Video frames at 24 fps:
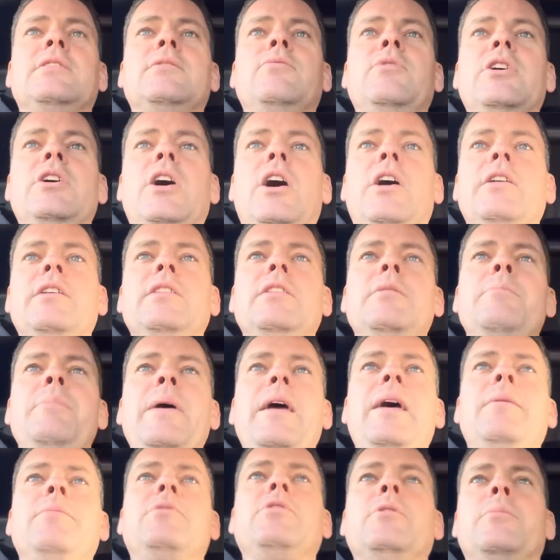regarding the B
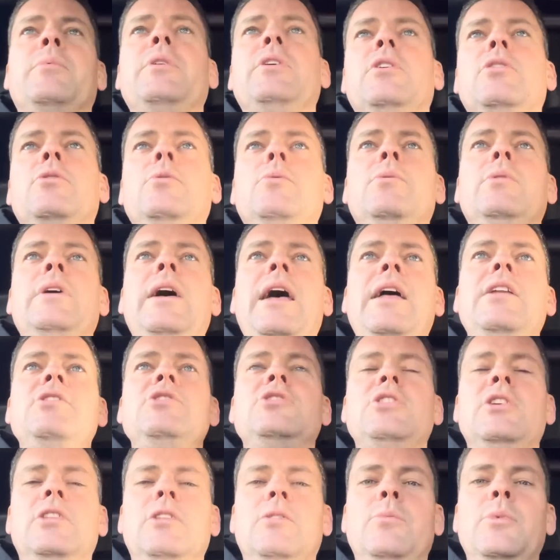M W
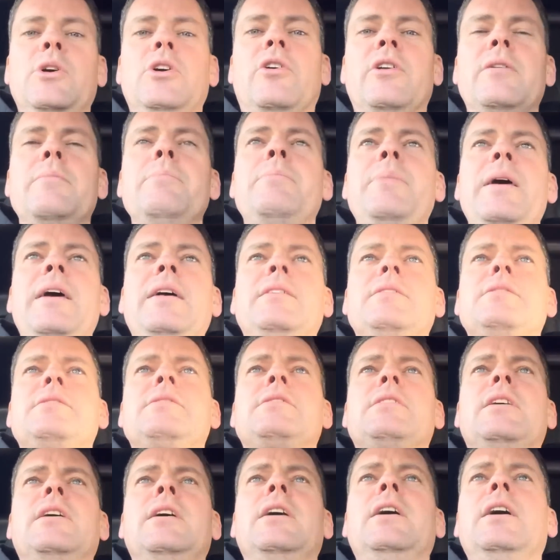engine that we got in bits.